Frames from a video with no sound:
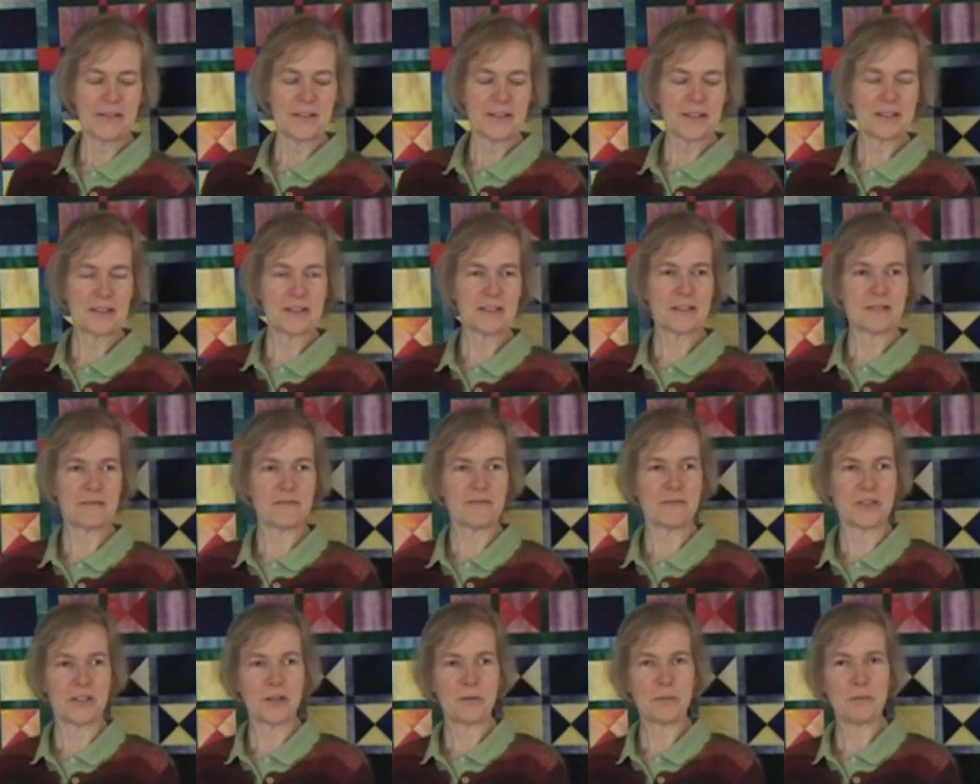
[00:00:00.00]
This is a
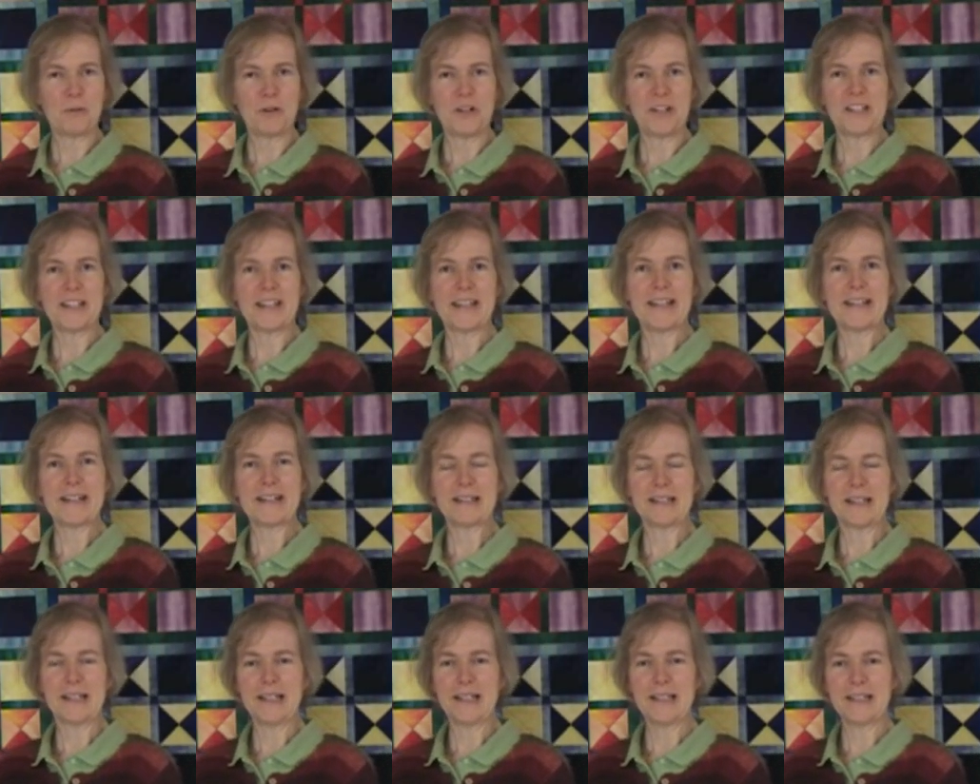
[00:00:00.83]
fun one-day
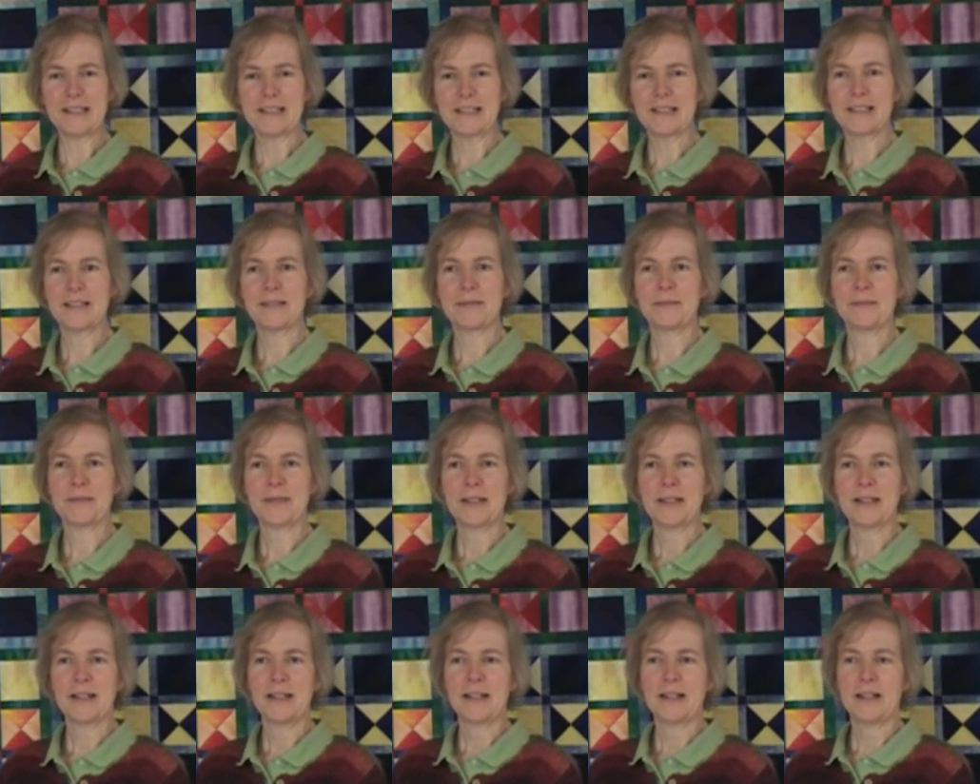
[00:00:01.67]
class,
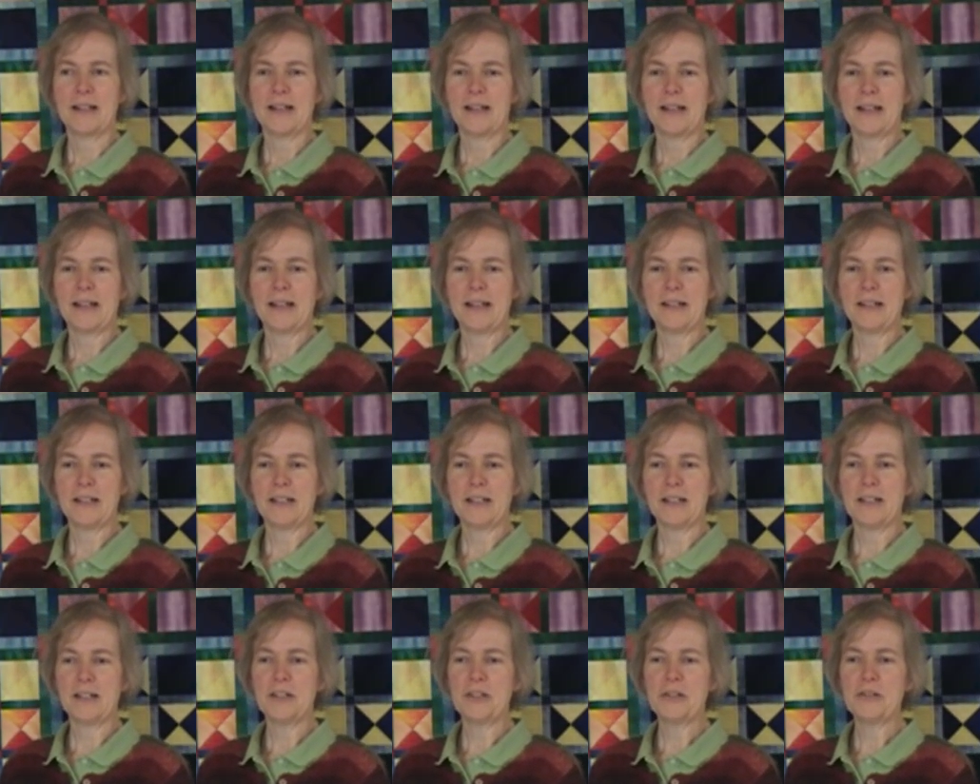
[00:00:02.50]
and
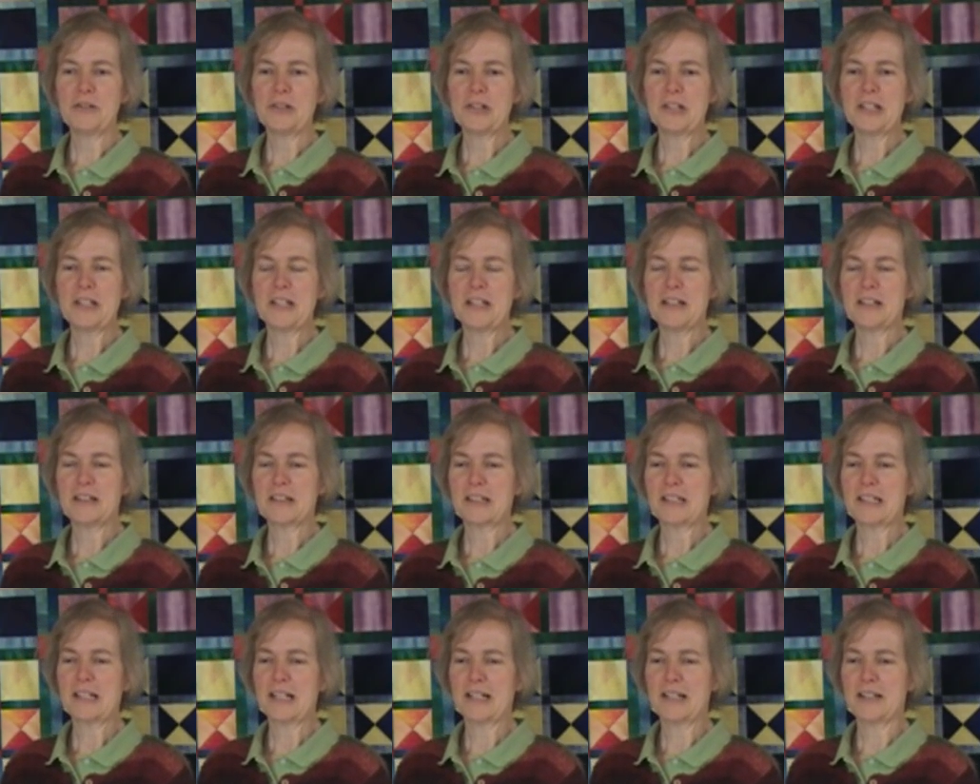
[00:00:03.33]
usually in the
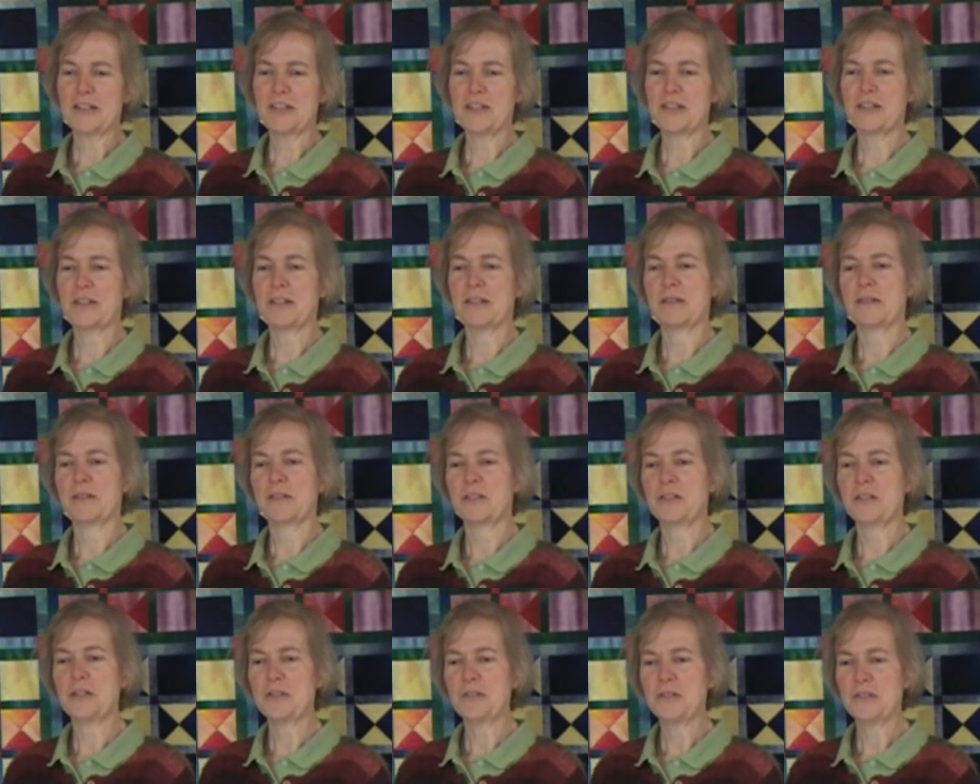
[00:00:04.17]
class
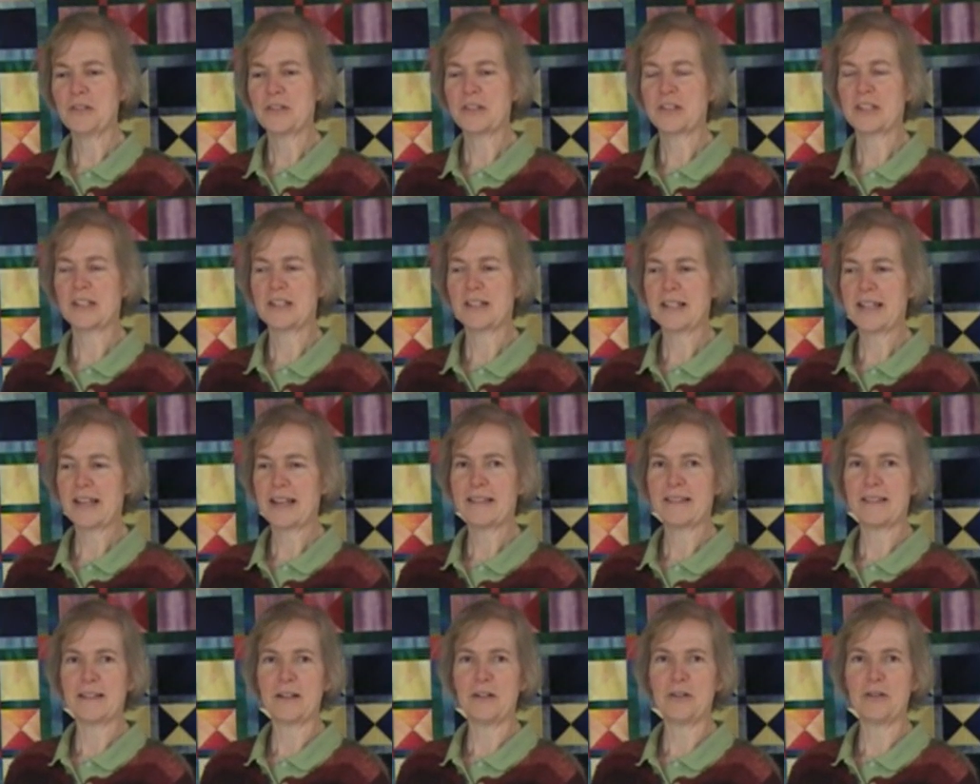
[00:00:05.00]
students can
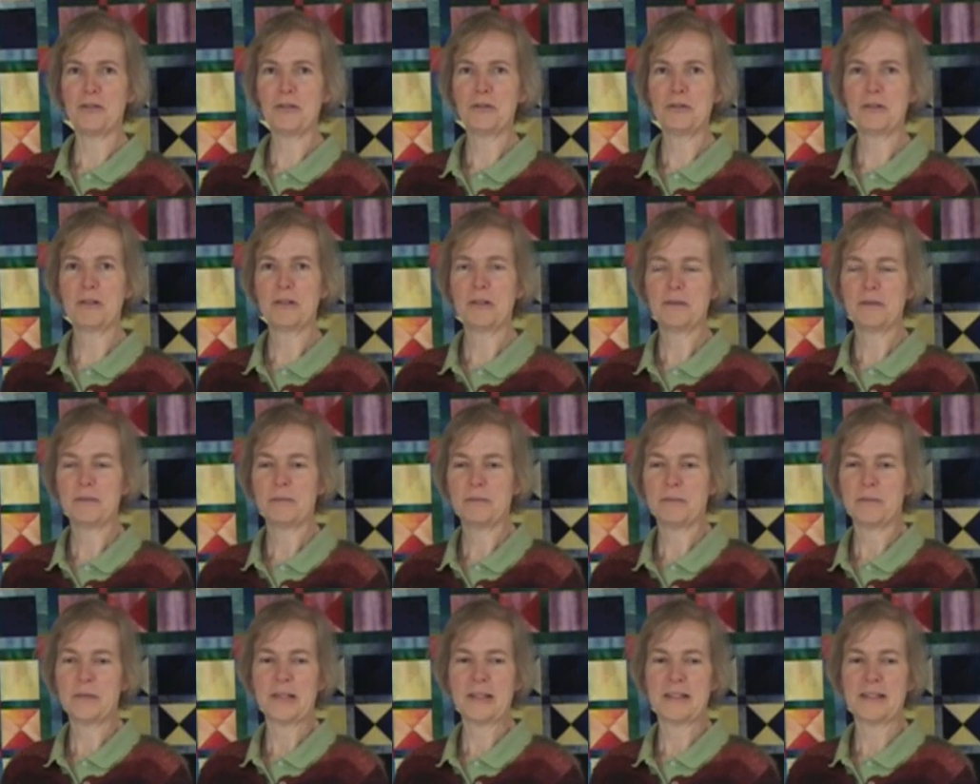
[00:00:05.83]
get the whole
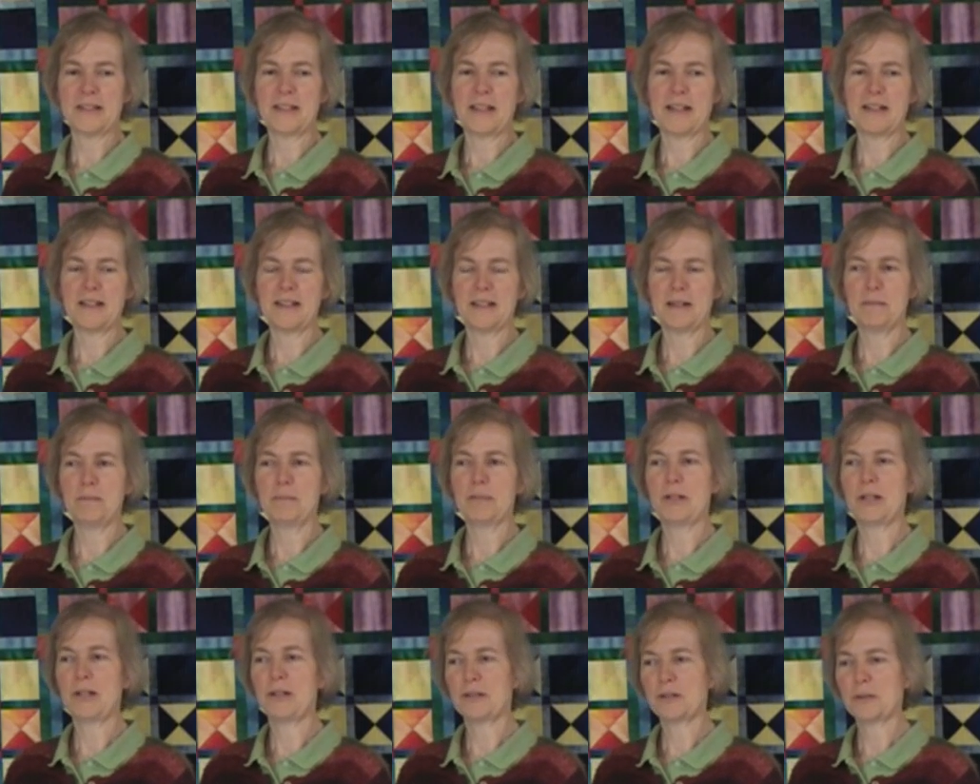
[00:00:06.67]
center
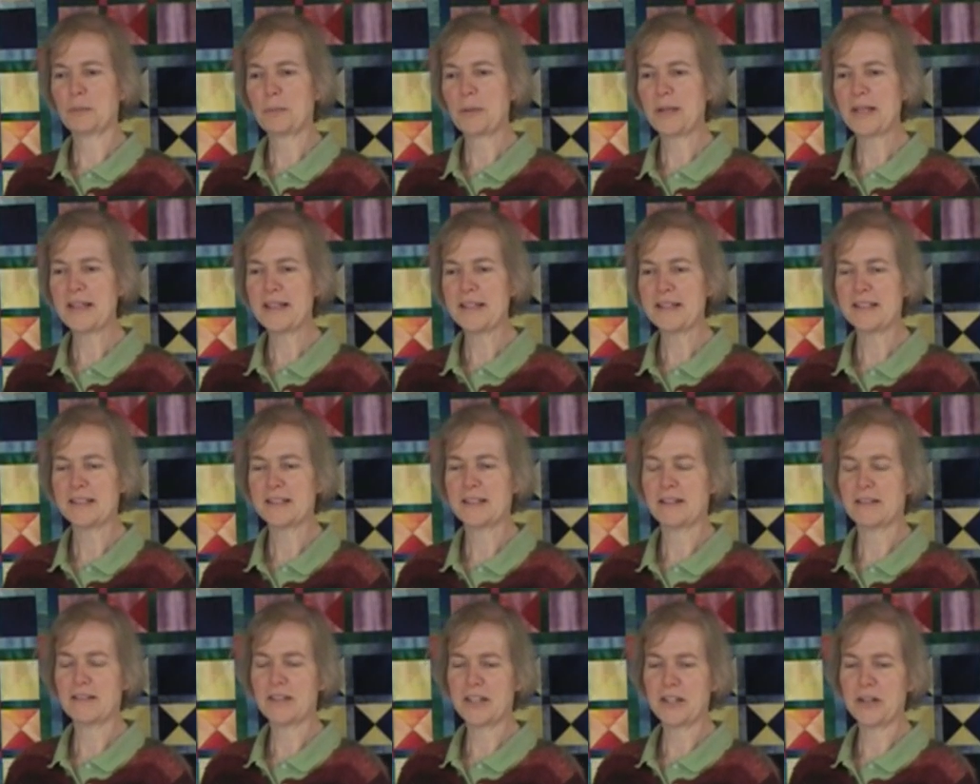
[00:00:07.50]
block
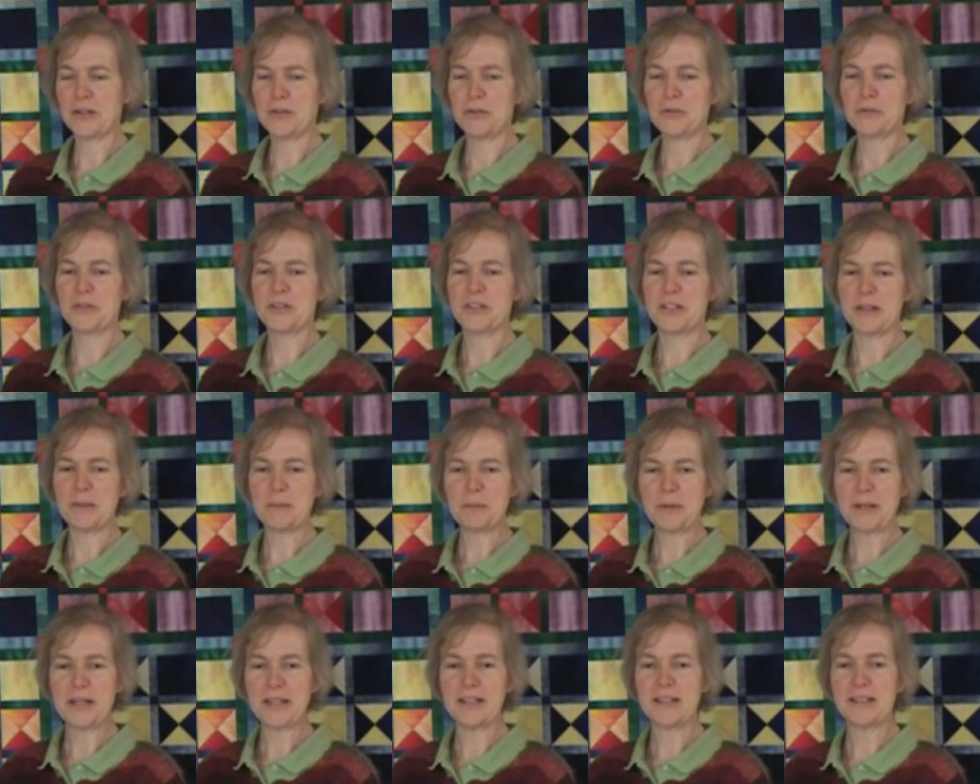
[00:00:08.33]
pieced, the Oldsi
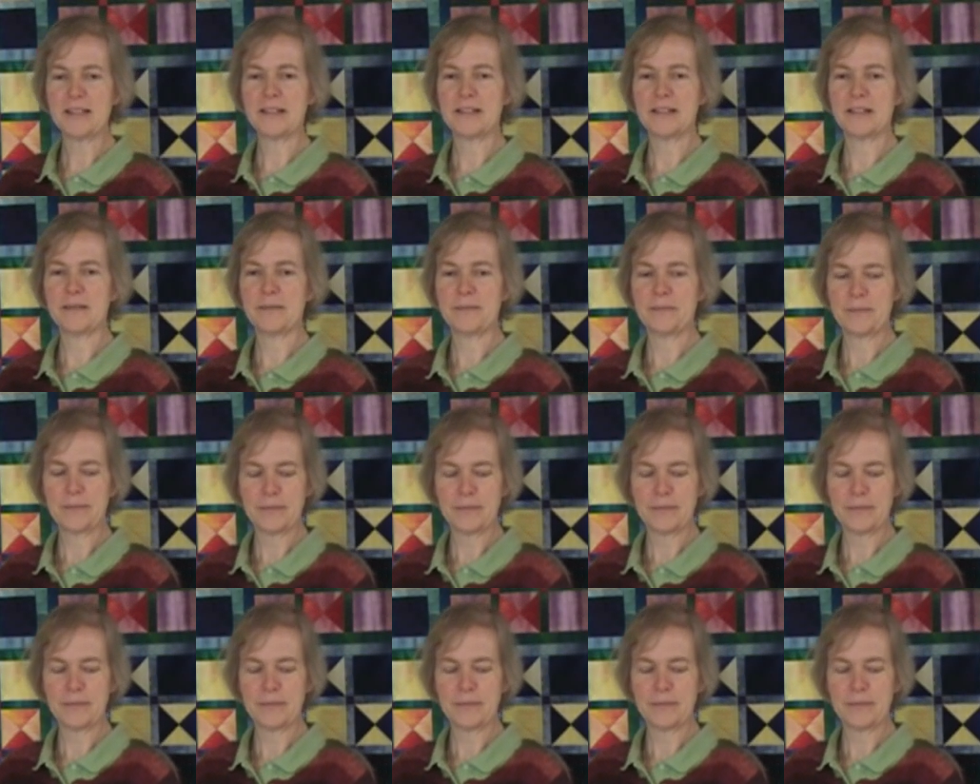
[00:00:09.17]
pieced.